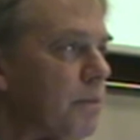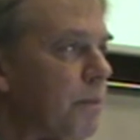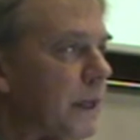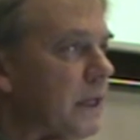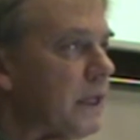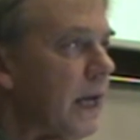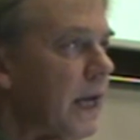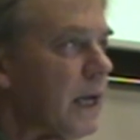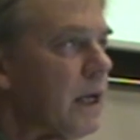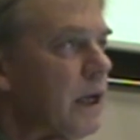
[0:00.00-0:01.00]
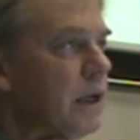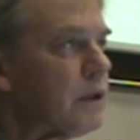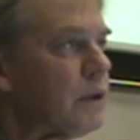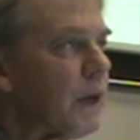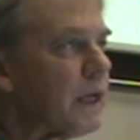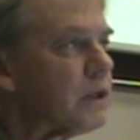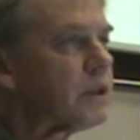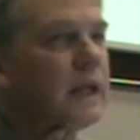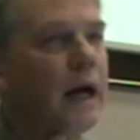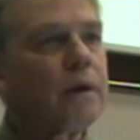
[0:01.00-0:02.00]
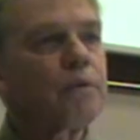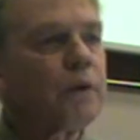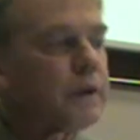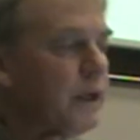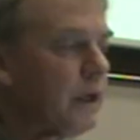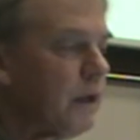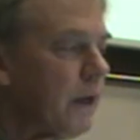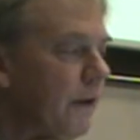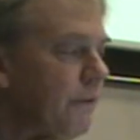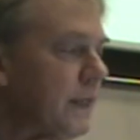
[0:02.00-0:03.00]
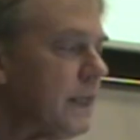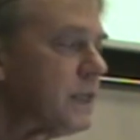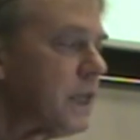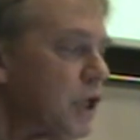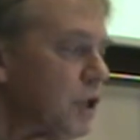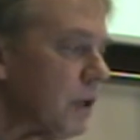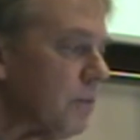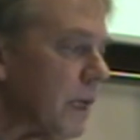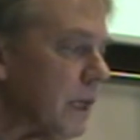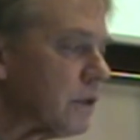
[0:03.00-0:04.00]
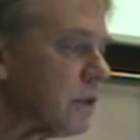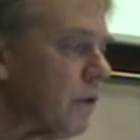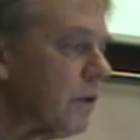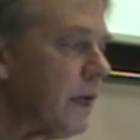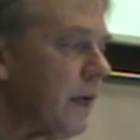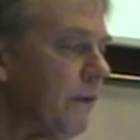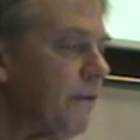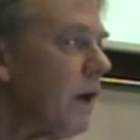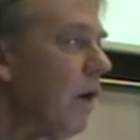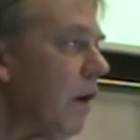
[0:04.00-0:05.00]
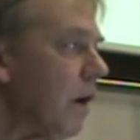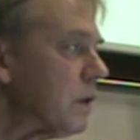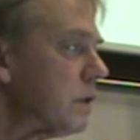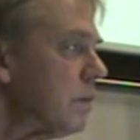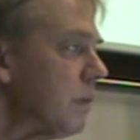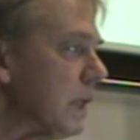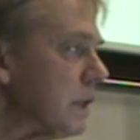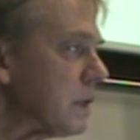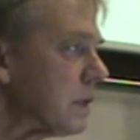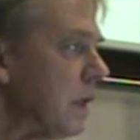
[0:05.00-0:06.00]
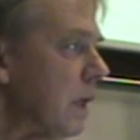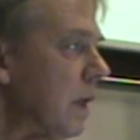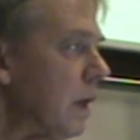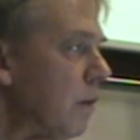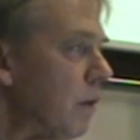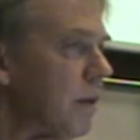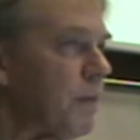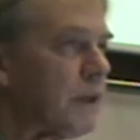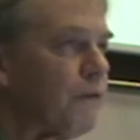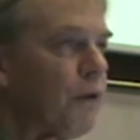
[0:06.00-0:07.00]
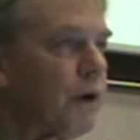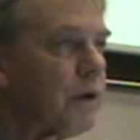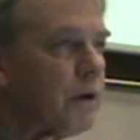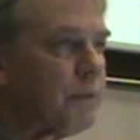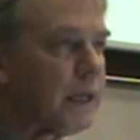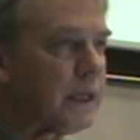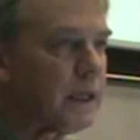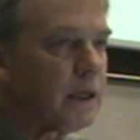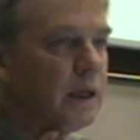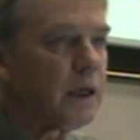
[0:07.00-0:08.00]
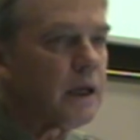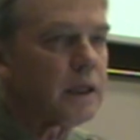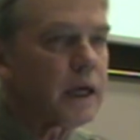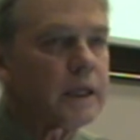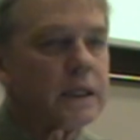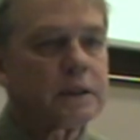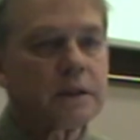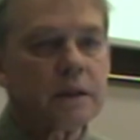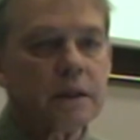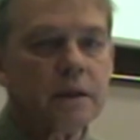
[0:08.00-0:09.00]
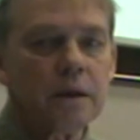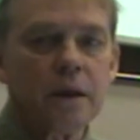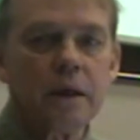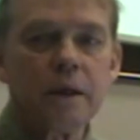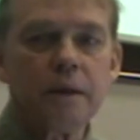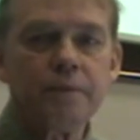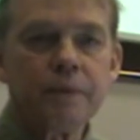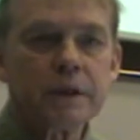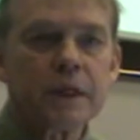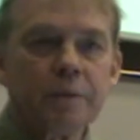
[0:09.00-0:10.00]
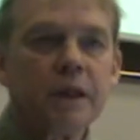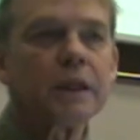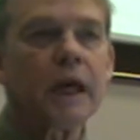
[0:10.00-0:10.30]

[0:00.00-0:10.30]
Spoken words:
but then to understand what a heavy decision means or a heavy heart means with a metaphorical meaning, that is something